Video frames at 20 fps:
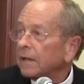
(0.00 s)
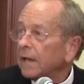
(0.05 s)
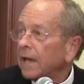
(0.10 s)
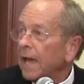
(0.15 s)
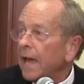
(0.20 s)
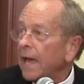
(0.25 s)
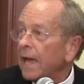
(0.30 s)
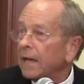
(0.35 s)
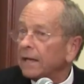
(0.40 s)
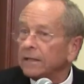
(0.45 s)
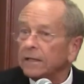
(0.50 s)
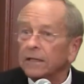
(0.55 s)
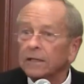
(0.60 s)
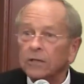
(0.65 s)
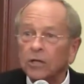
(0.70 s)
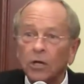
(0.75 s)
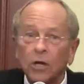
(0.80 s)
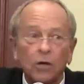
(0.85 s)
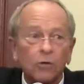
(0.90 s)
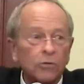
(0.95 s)
And,
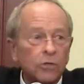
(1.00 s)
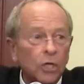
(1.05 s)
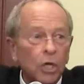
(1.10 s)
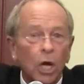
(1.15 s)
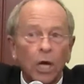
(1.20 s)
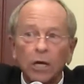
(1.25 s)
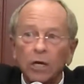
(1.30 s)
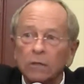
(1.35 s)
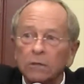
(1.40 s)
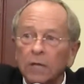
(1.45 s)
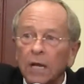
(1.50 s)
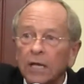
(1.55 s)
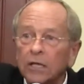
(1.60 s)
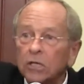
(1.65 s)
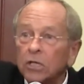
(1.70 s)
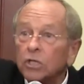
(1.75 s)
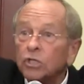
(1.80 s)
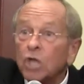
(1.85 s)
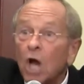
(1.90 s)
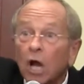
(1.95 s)
you know, you ought to,
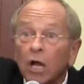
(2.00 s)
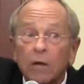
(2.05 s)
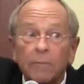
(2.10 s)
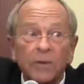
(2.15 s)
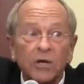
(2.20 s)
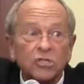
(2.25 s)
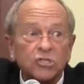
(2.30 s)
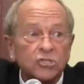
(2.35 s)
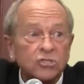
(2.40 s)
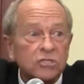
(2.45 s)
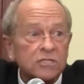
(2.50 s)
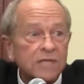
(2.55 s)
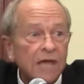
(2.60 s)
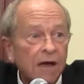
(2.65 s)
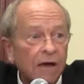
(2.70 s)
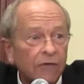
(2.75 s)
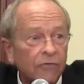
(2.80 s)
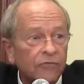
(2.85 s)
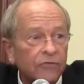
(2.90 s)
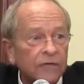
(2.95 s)
like, talk amongst
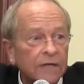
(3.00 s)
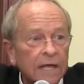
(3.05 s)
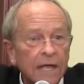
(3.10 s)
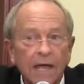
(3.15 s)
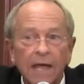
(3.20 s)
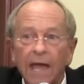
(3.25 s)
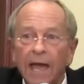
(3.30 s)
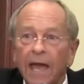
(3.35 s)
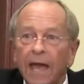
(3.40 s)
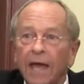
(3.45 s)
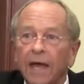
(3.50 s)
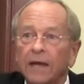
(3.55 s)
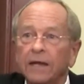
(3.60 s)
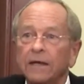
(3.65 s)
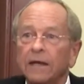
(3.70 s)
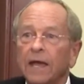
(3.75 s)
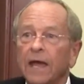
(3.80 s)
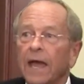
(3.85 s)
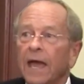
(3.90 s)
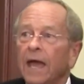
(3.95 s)
yourselves
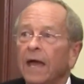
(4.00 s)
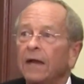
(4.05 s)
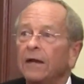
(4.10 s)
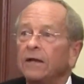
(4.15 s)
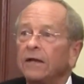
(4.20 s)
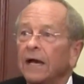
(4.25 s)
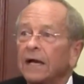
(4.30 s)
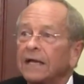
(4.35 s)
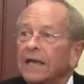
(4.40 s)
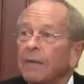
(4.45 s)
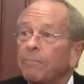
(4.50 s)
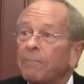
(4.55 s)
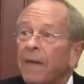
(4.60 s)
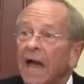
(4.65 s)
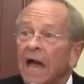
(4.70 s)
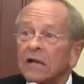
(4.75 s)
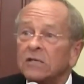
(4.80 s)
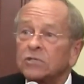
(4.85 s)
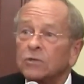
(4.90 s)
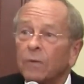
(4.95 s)
and, and uh, get
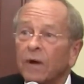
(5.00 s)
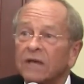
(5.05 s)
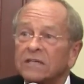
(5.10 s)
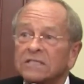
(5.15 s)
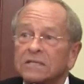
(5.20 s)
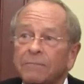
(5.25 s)
back to us